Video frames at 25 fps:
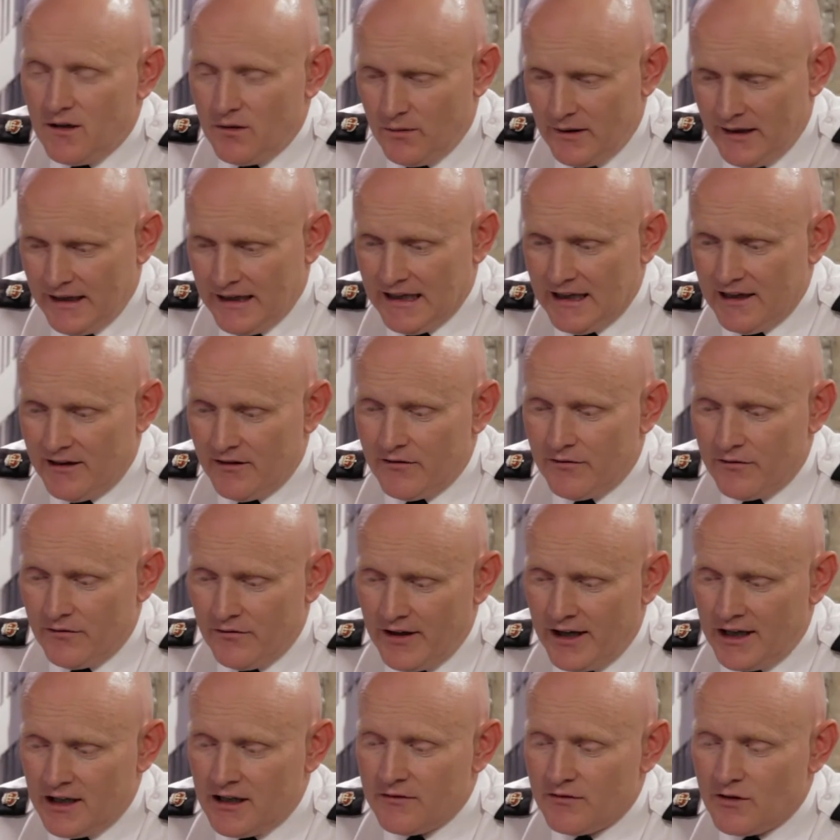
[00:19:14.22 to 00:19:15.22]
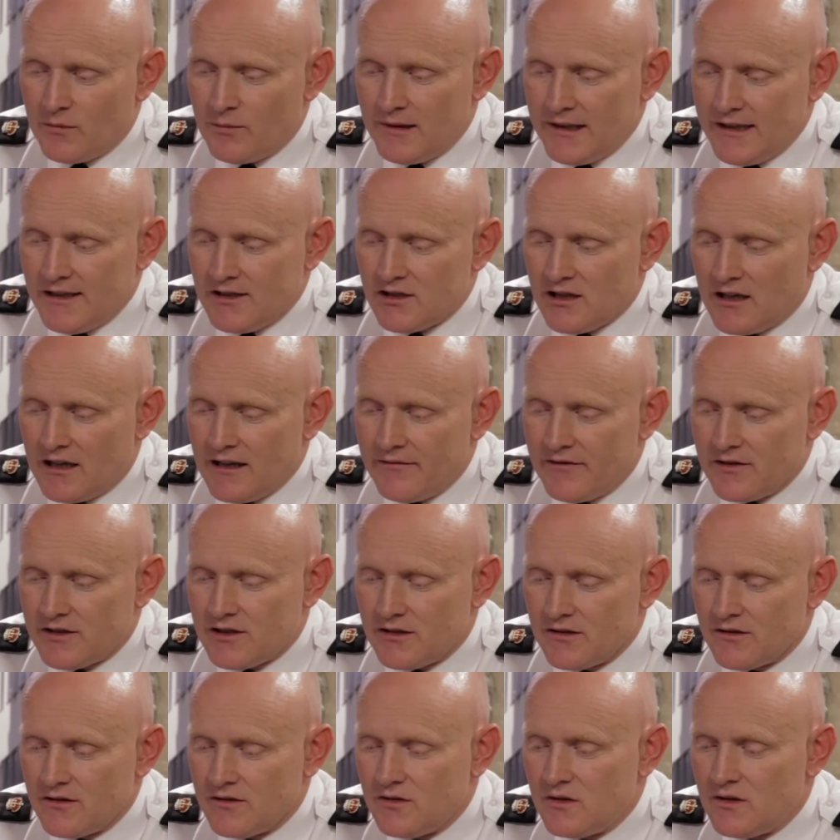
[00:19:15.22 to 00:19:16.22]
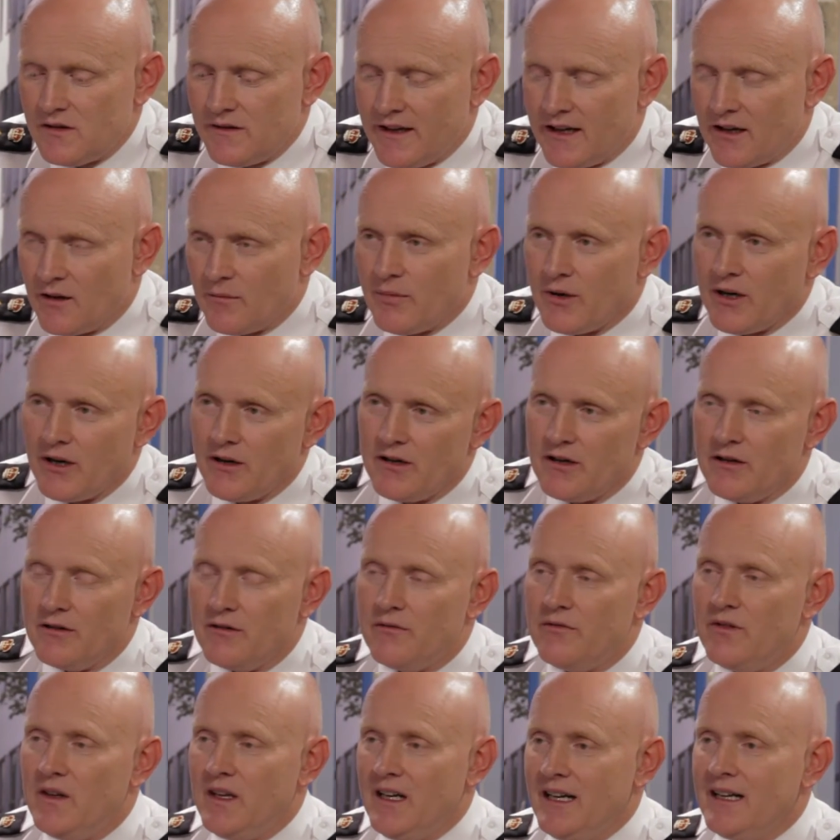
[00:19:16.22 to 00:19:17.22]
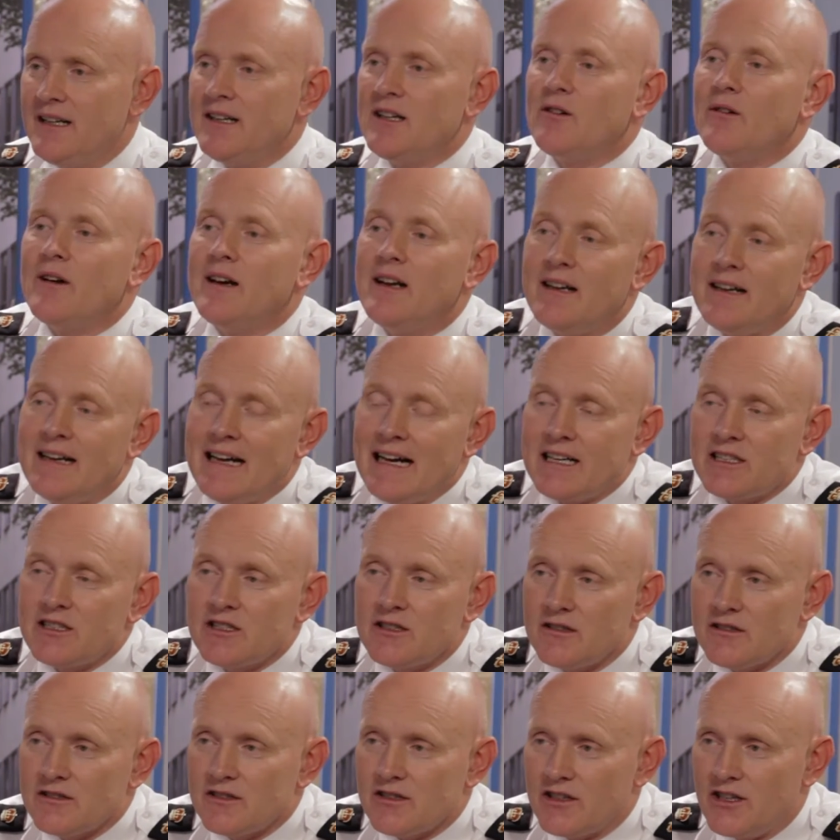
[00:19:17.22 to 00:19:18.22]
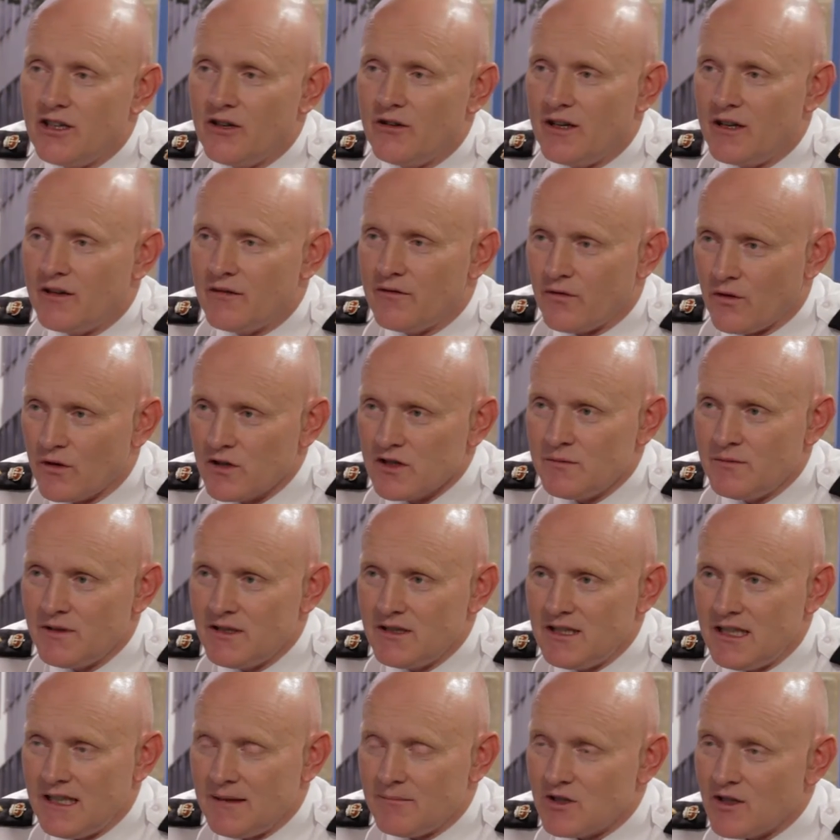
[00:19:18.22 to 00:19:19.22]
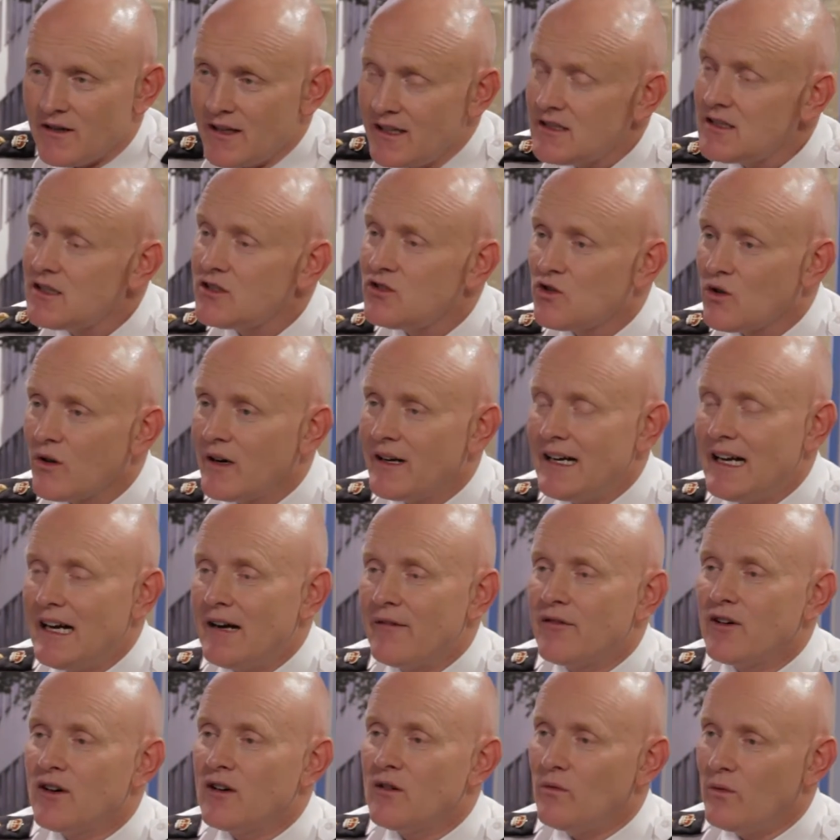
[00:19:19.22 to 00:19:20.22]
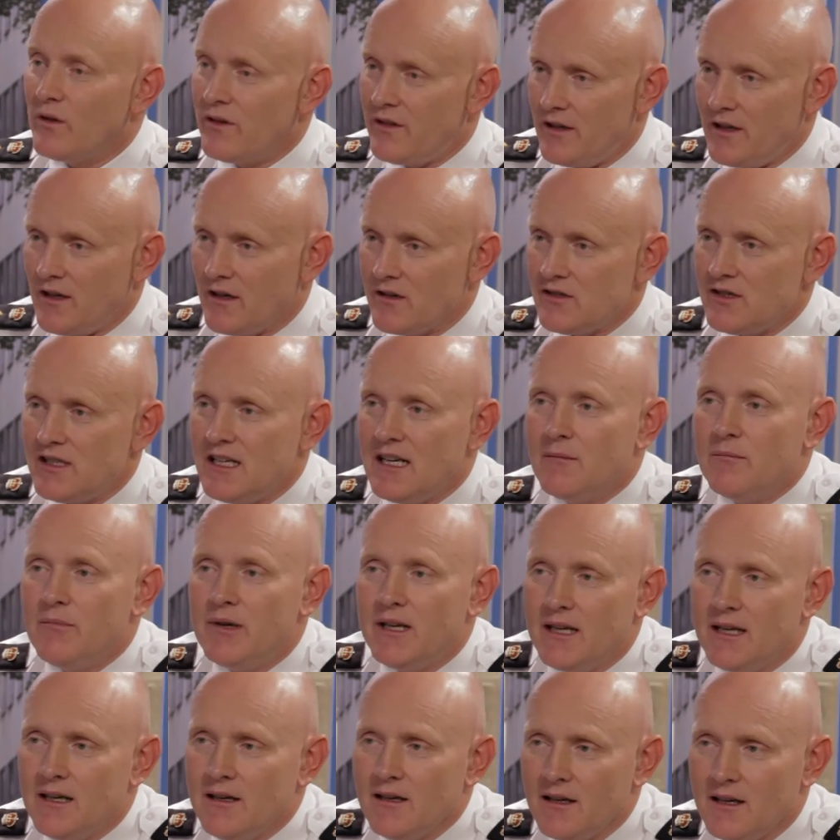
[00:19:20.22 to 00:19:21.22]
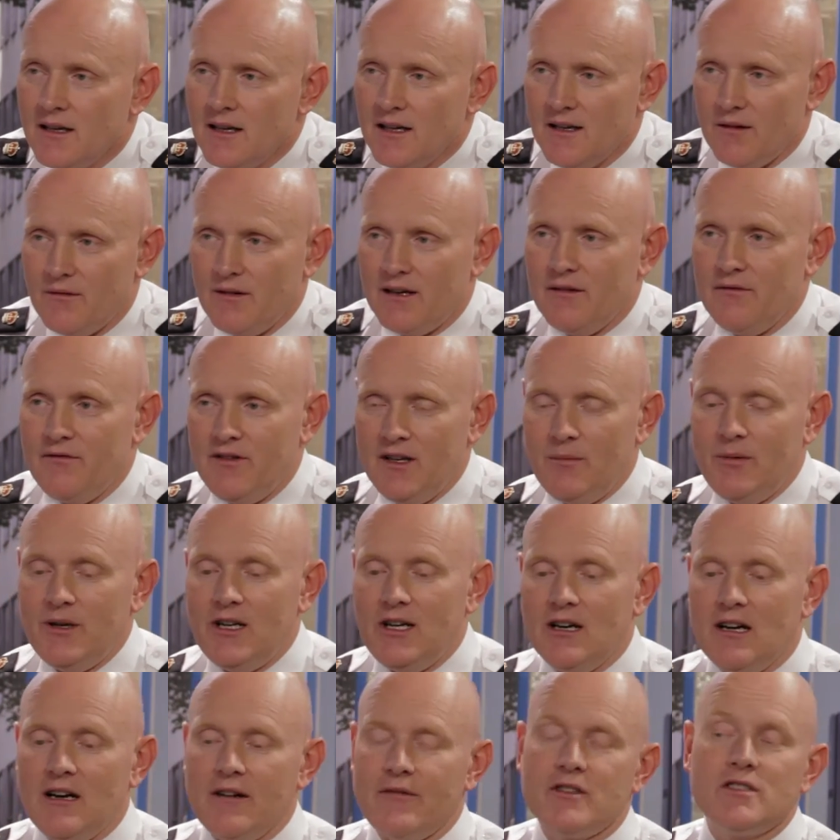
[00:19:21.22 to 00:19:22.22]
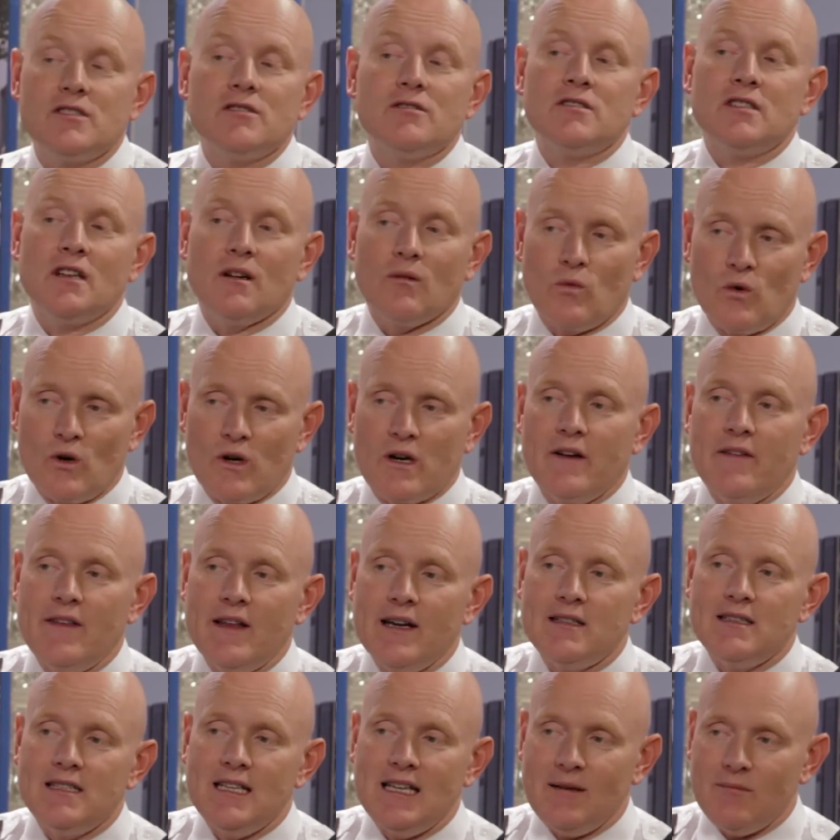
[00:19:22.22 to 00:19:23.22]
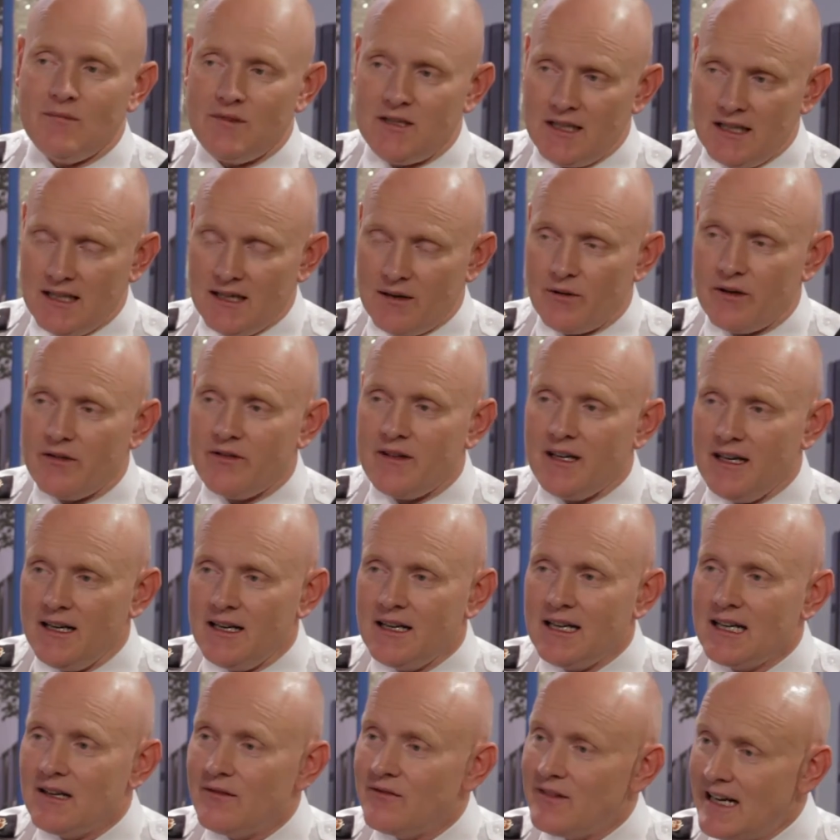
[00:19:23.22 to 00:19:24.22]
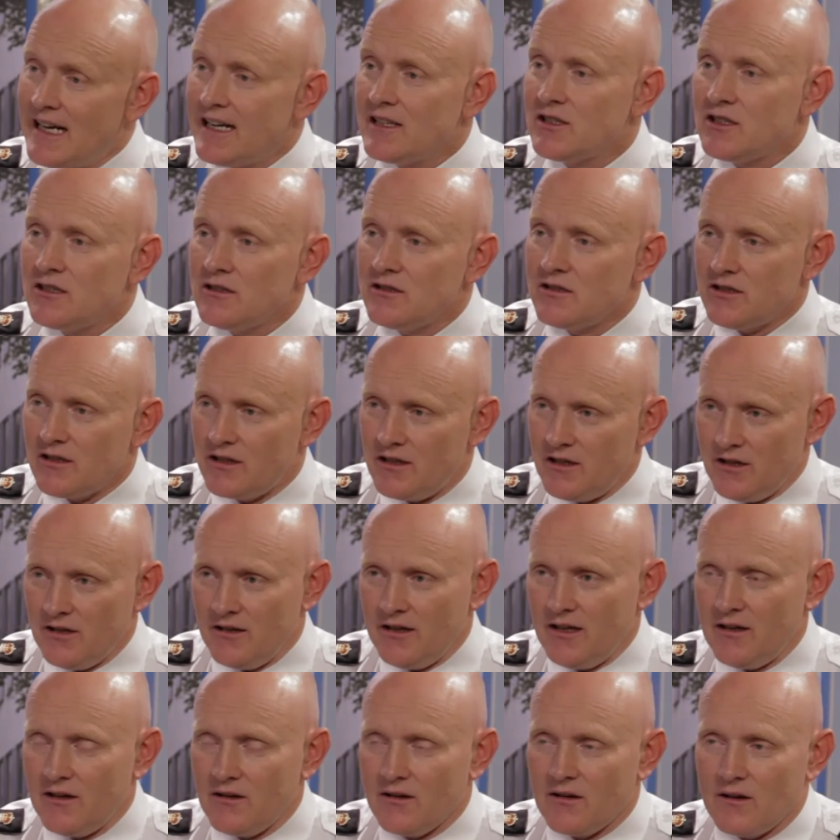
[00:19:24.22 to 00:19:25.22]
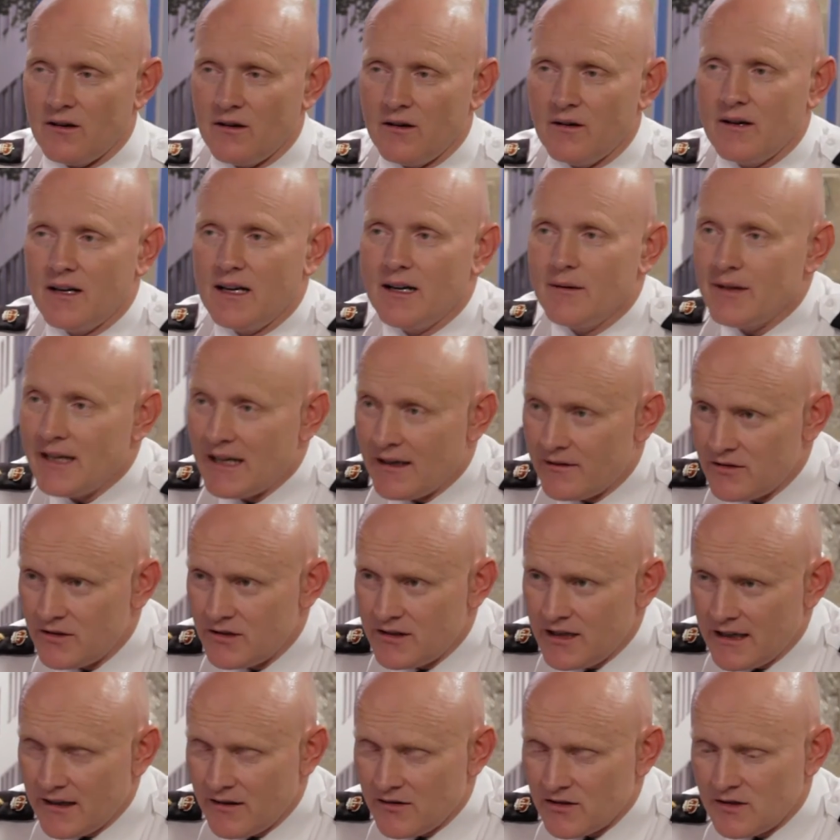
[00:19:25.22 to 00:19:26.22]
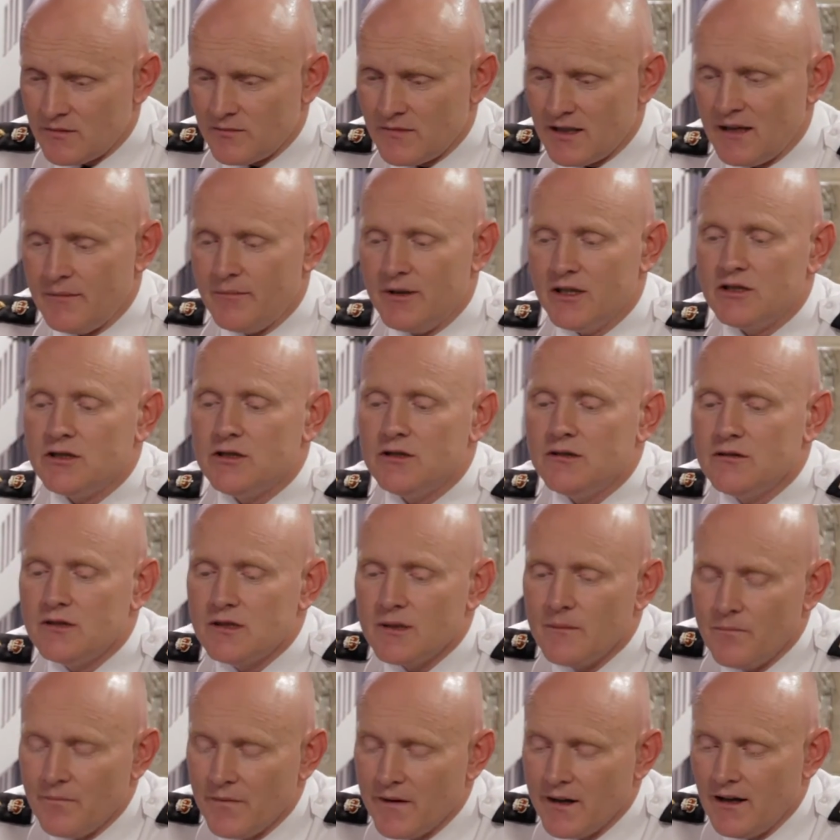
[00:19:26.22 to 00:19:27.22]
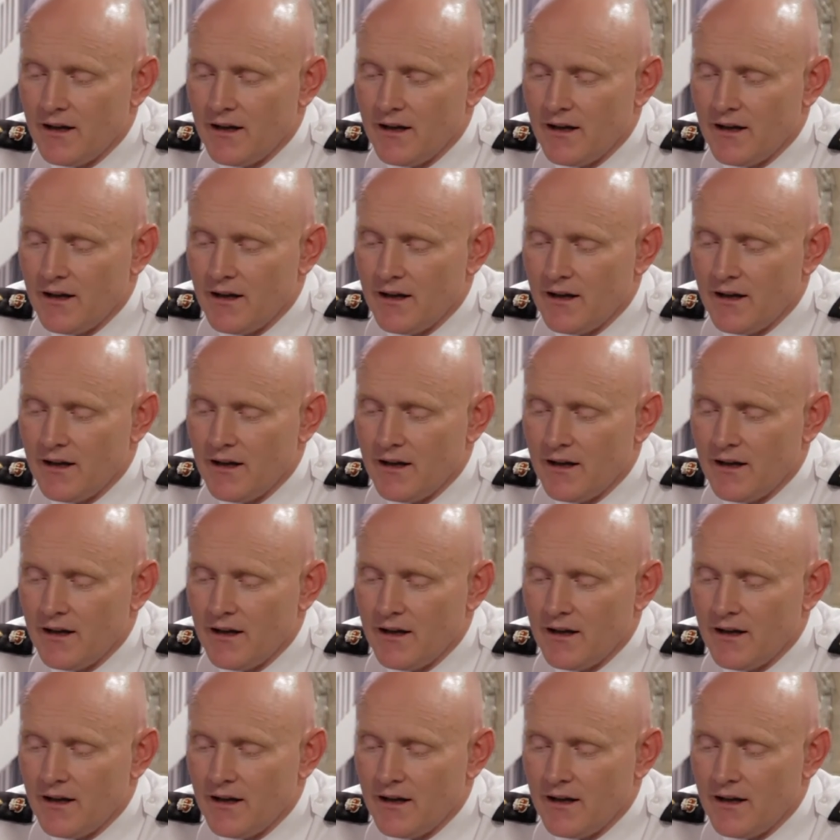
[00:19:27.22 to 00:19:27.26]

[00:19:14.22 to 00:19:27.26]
We have Vancouver police officers that are part of the Integrated National Security Enforcement Team. So that's a joint effort with the RCMP. We have VPD officers that work on that team dealing with any kind of national security or counterterrorism type issues.